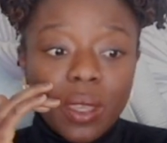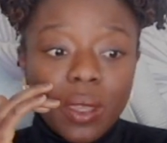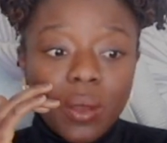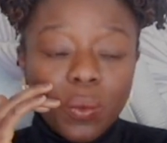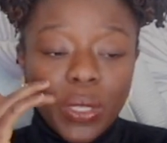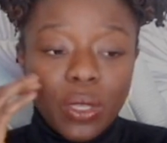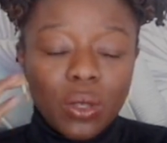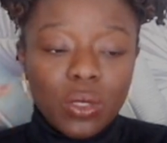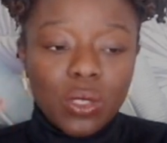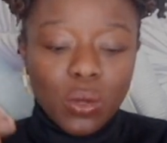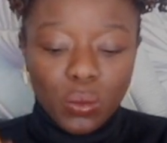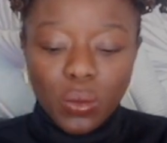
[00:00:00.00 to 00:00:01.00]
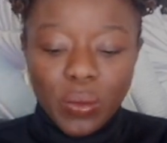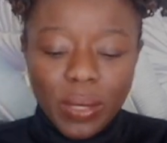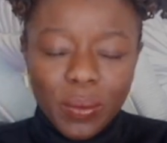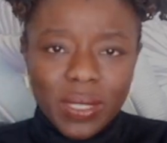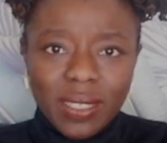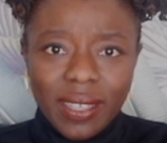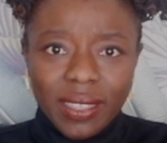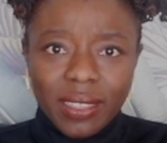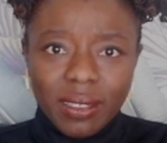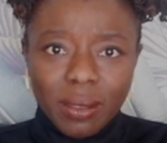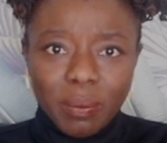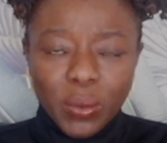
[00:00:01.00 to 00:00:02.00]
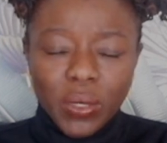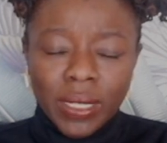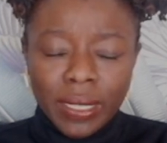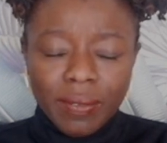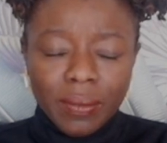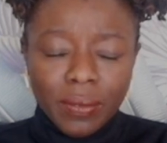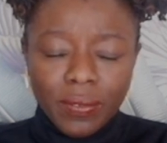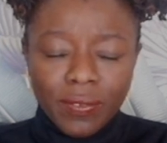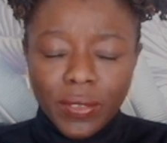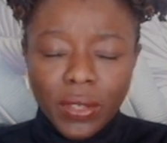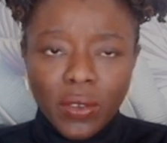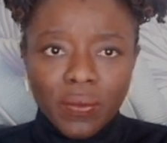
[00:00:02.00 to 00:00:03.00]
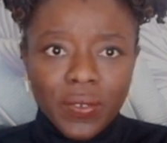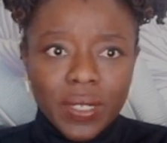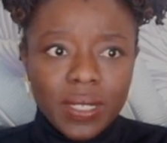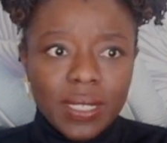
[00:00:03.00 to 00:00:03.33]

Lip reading: we got told, or it was in like the booklet for the conference,